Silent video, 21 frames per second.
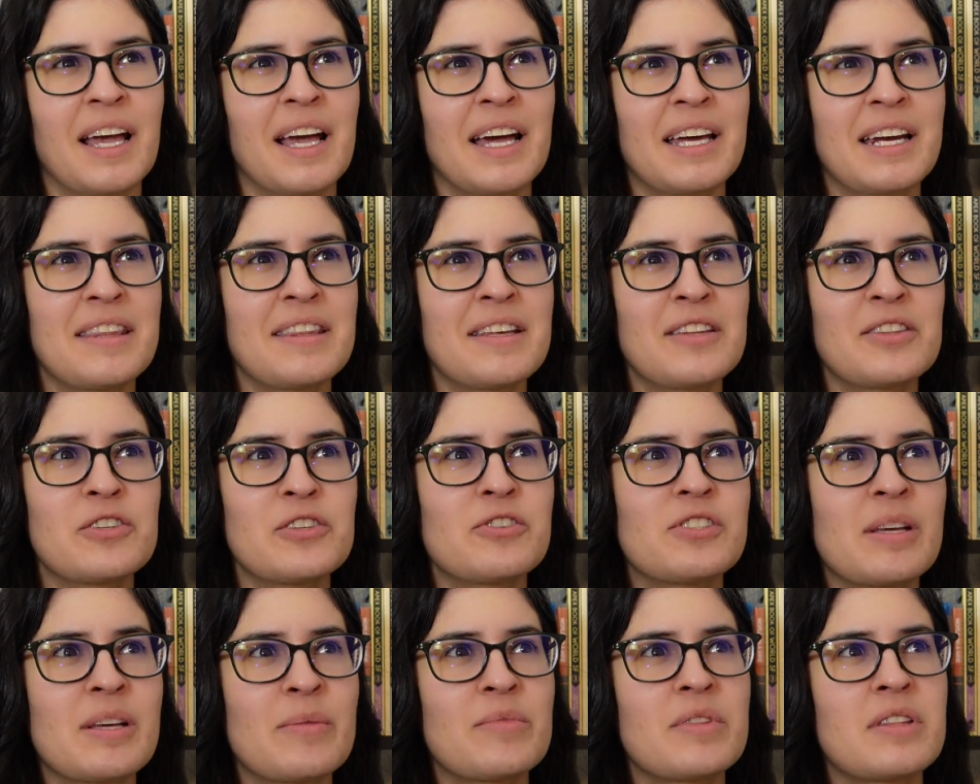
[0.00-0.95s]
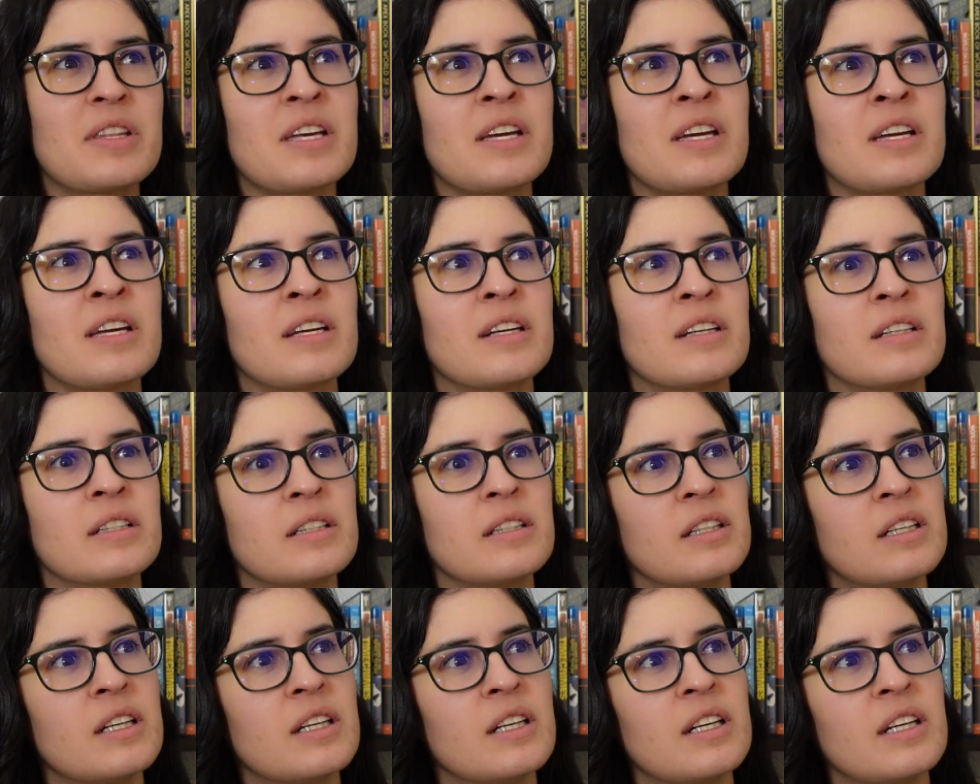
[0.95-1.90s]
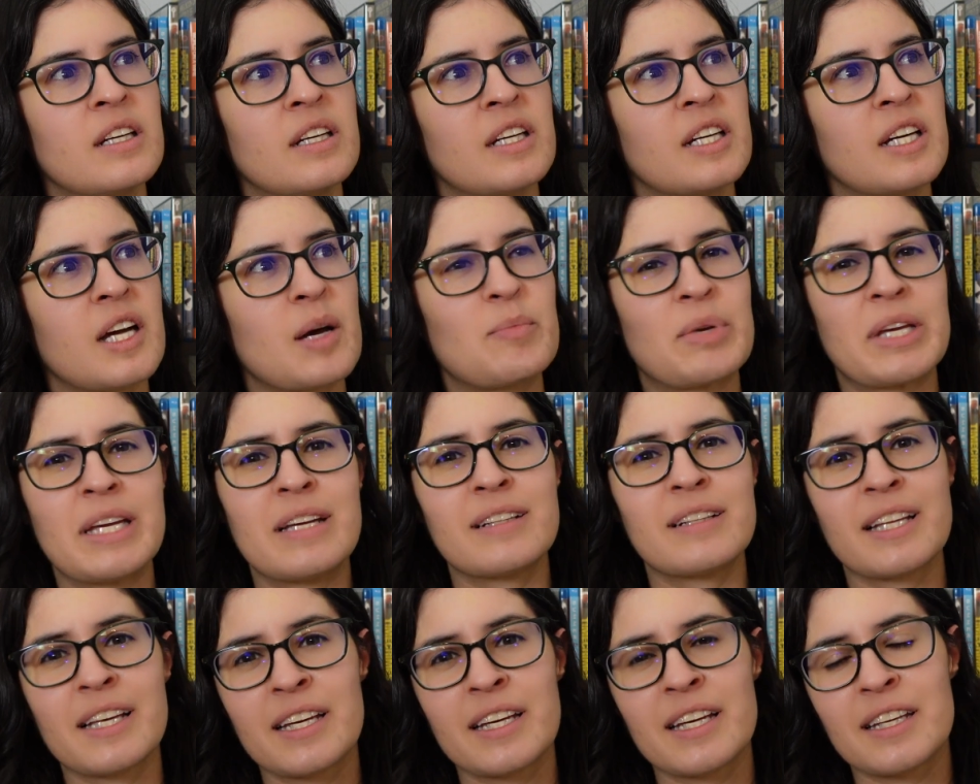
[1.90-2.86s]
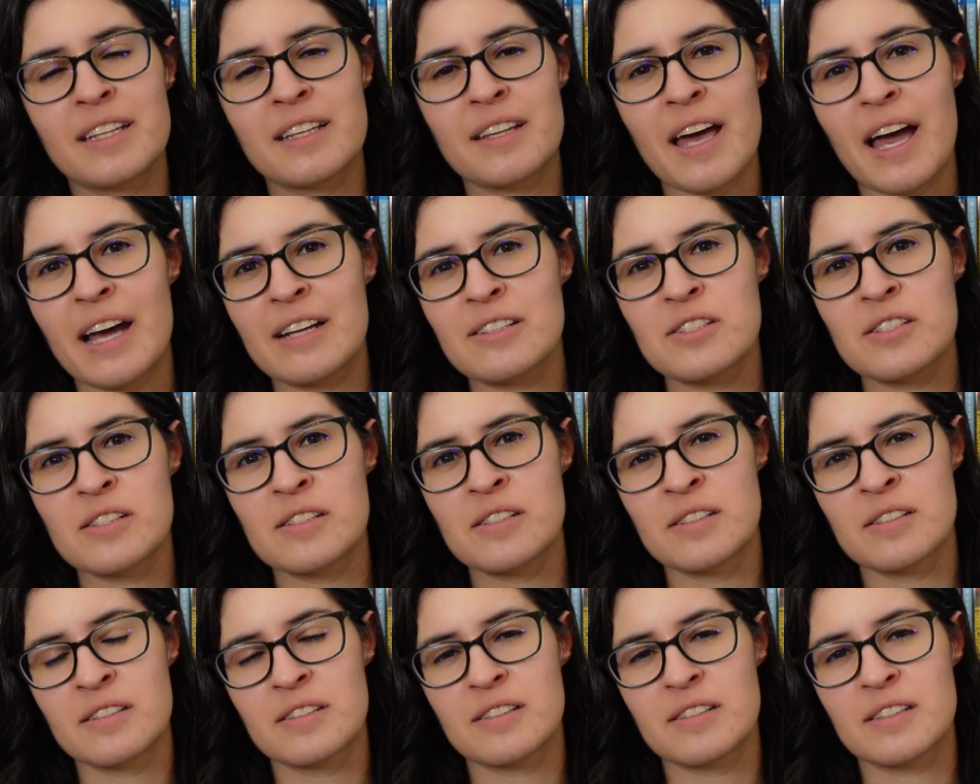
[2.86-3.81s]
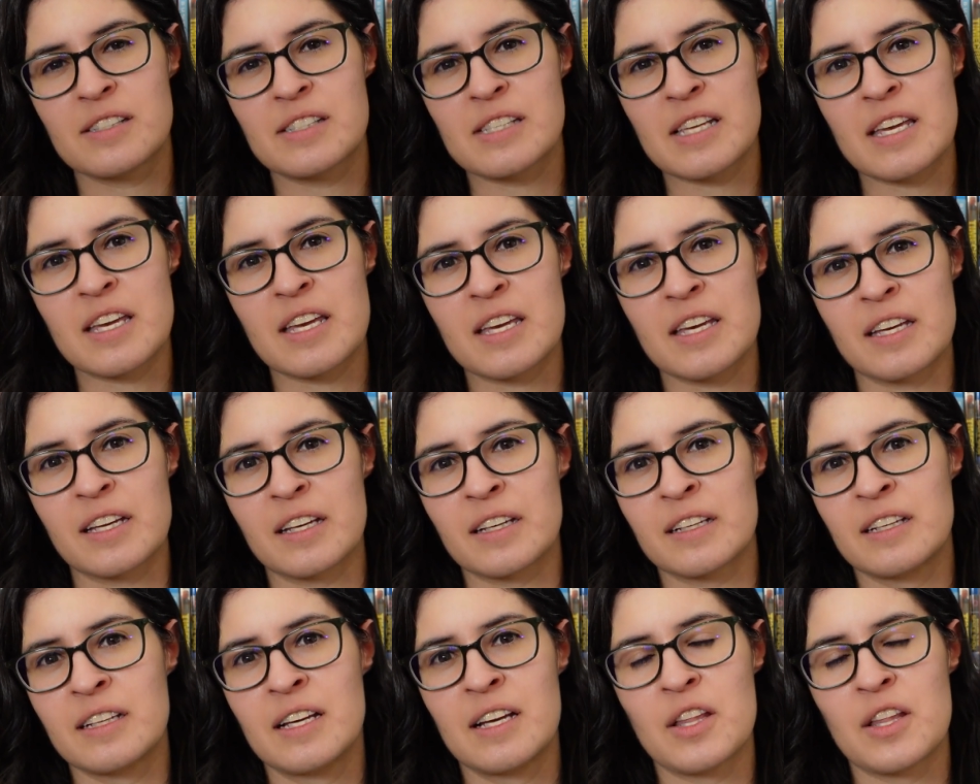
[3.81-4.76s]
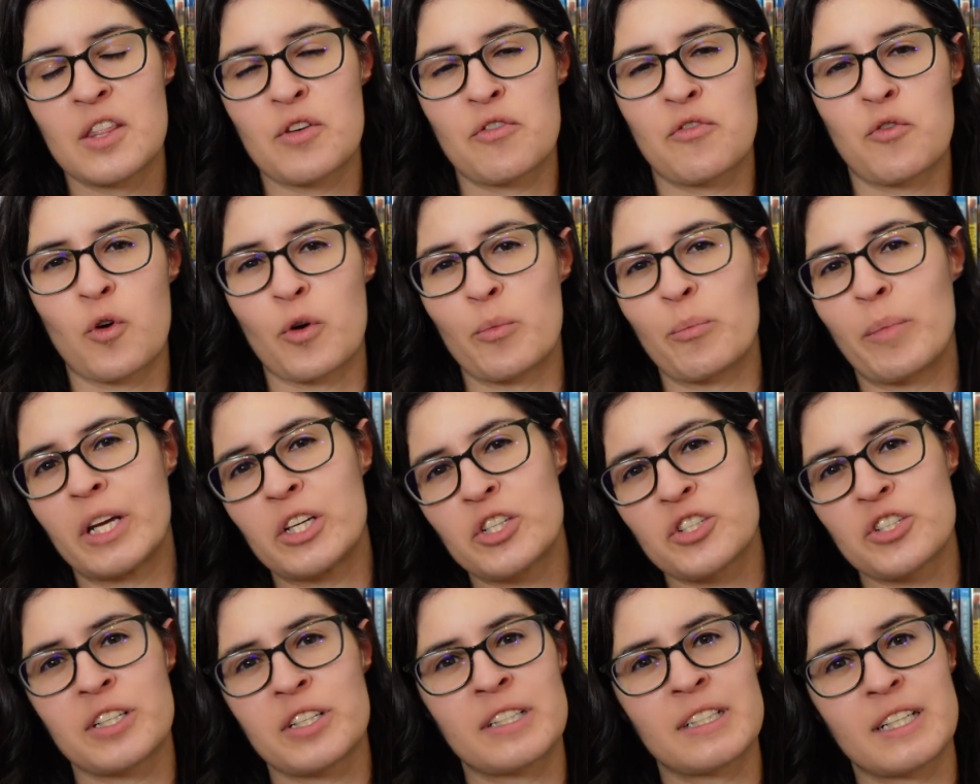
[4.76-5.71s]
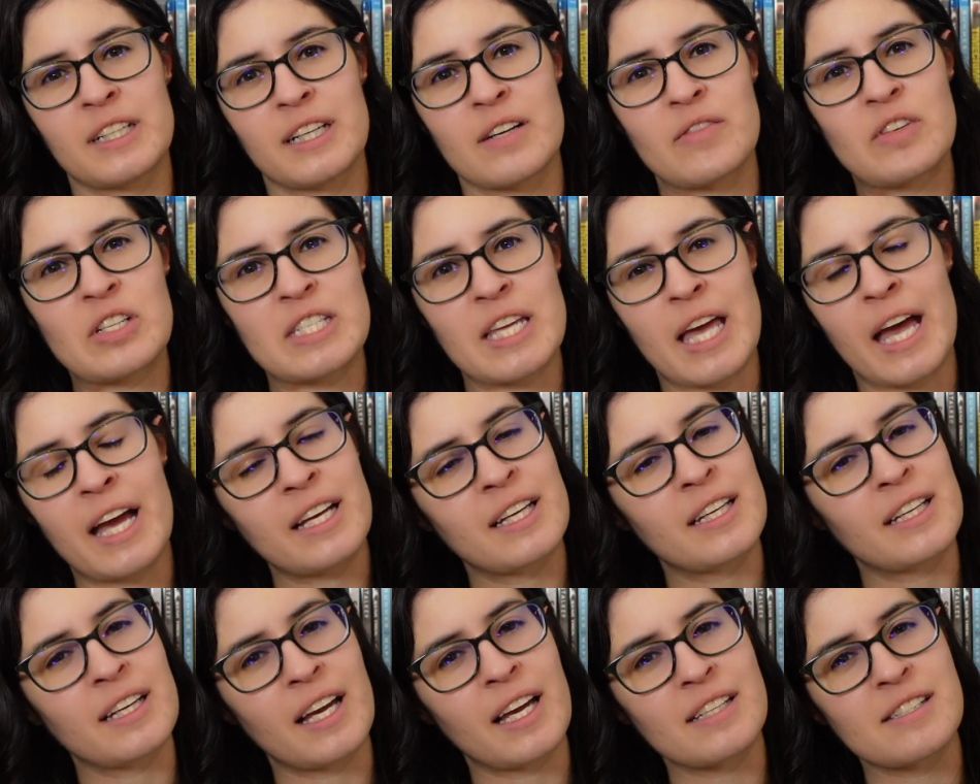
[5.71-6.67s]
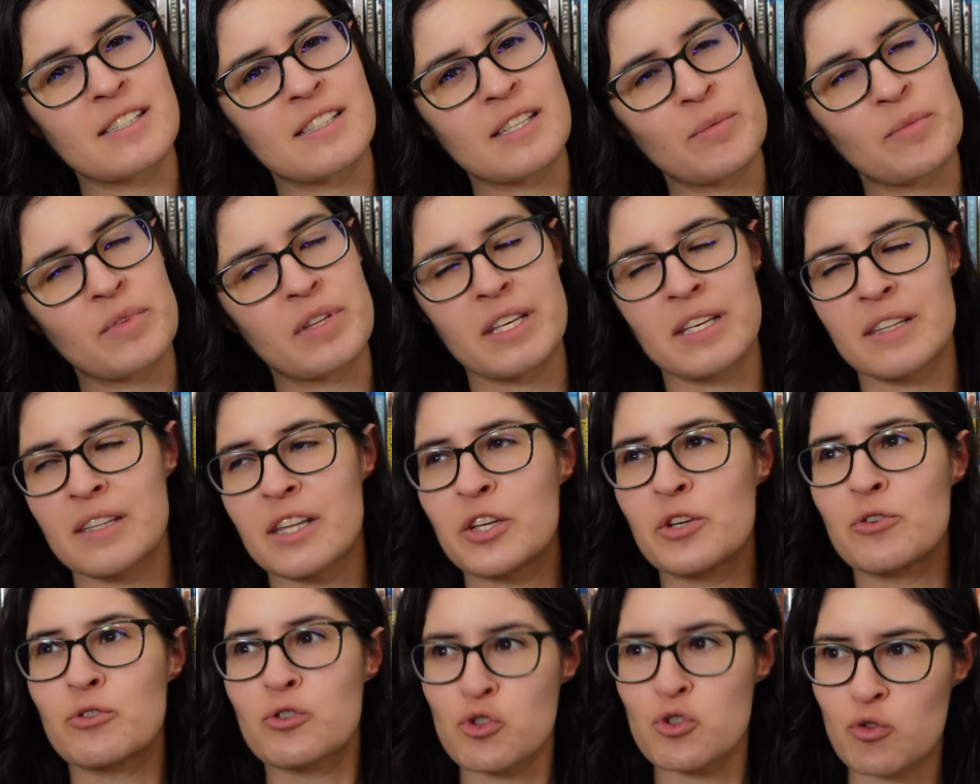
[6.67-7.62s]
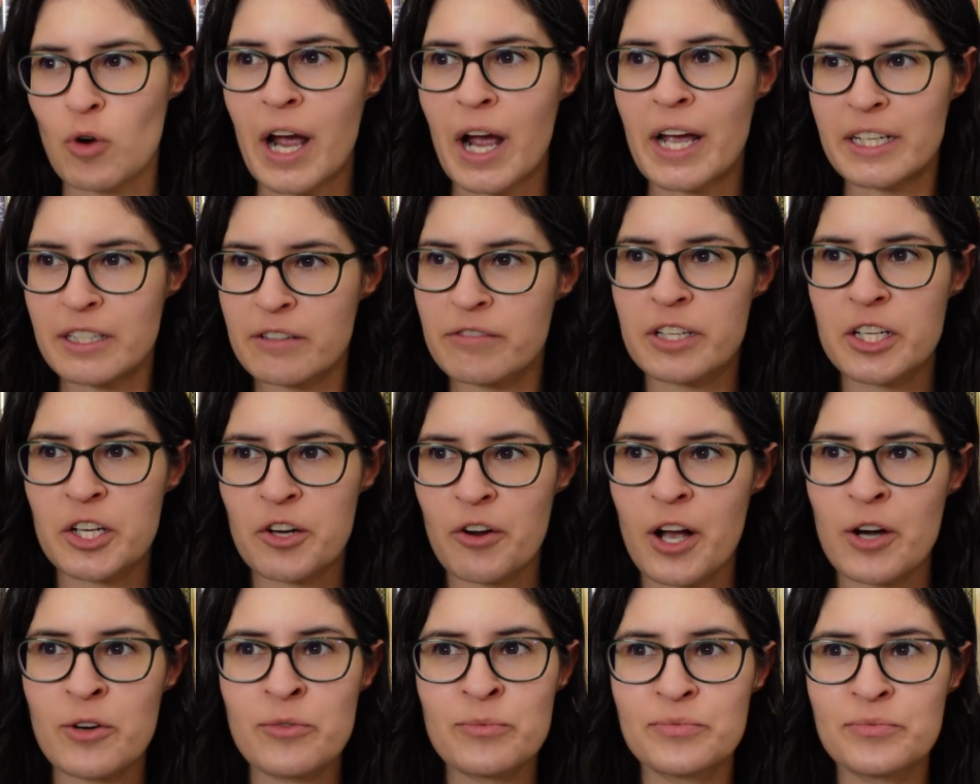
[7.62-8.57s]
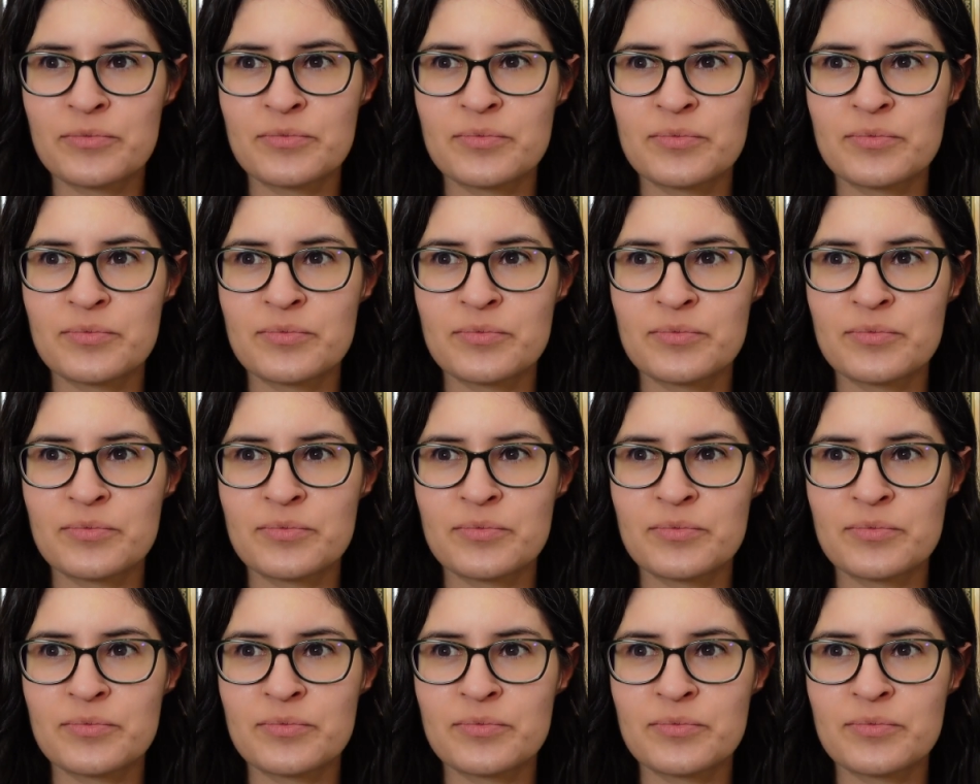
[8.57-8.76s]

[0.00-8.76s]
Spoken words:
And I think there's something appealing in that, seeing the formation of a tech and something that you're trying to figure out.